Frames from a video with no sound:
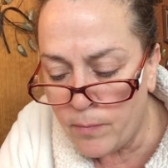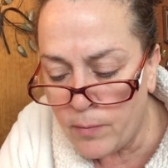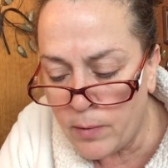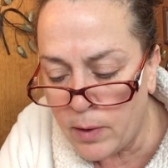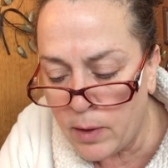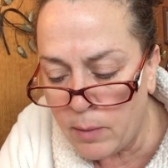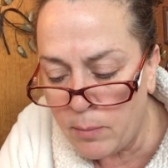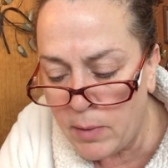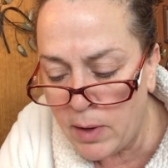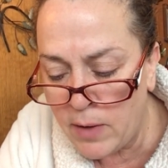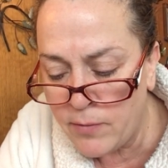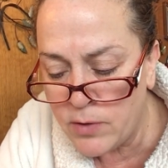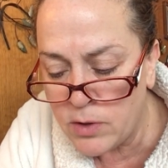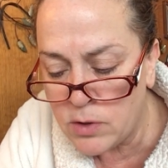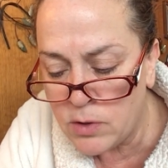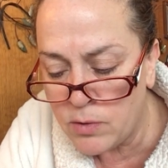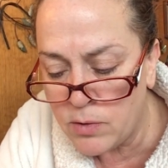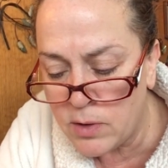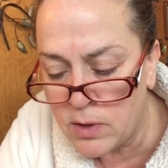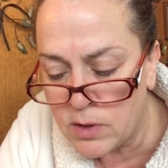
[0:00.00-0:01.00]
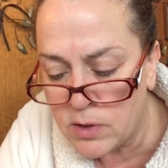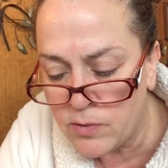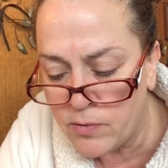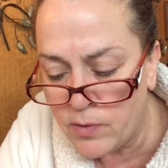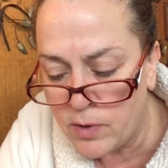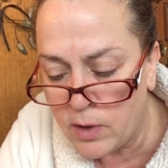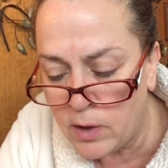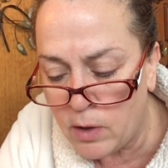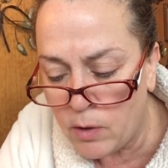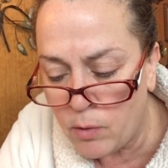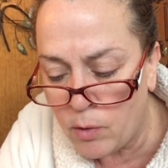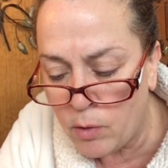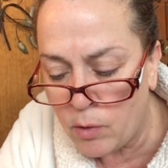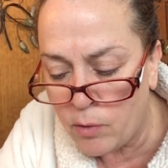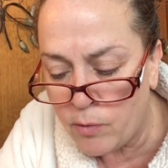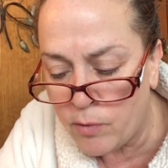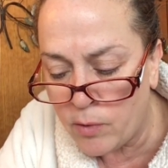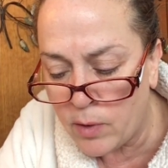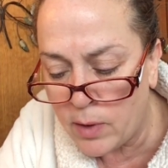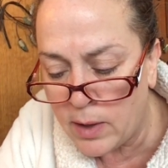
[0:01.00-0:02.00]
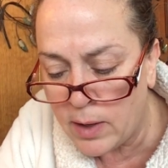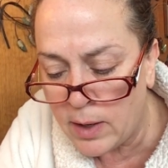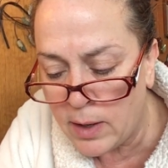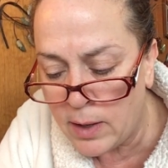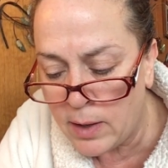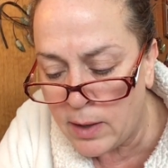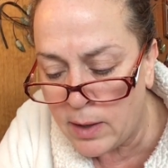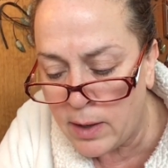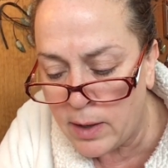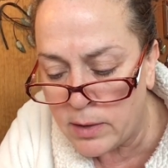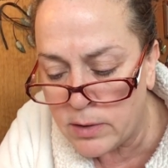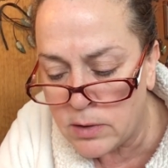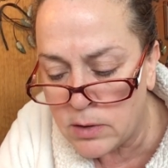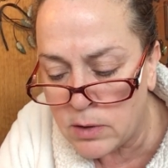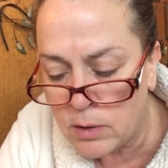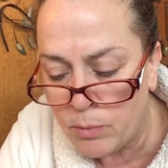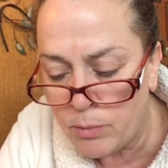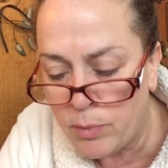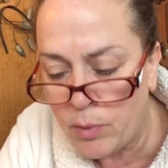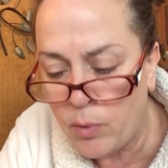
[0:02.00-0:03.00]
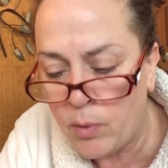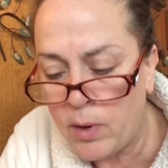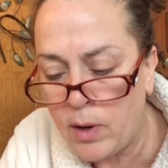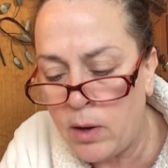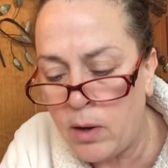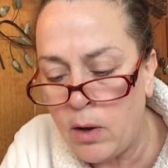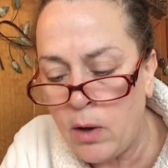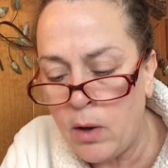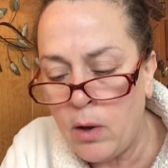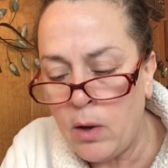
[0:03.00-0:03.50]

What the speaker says: And I may have to do this video over again at some point.